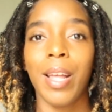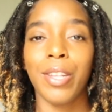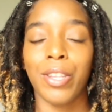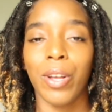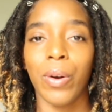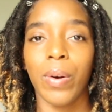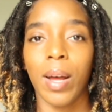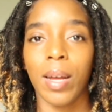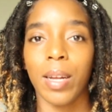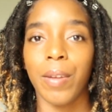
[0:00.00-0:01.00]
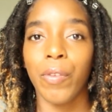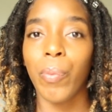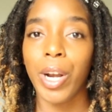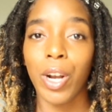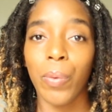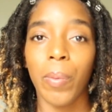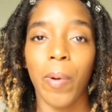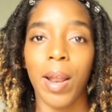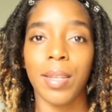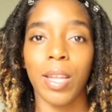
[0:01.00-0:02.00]
So if you want to know what
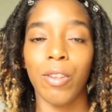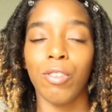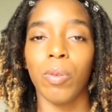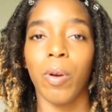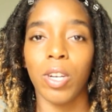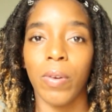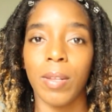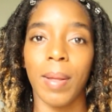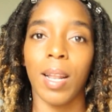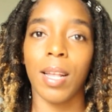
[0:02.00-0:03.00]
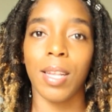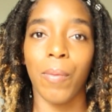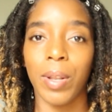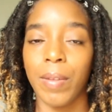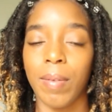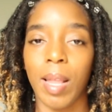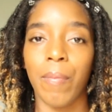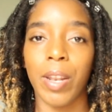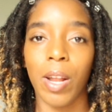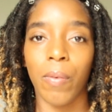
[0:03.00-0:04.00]
products I use to moisturize my locks, I will leave up
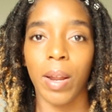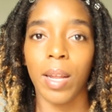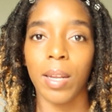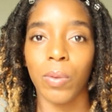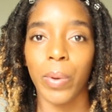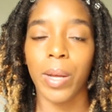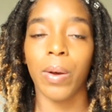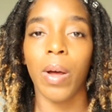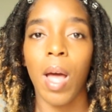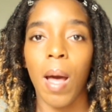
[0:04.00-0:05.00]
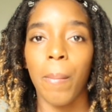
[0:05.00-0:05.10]
that video right here as well.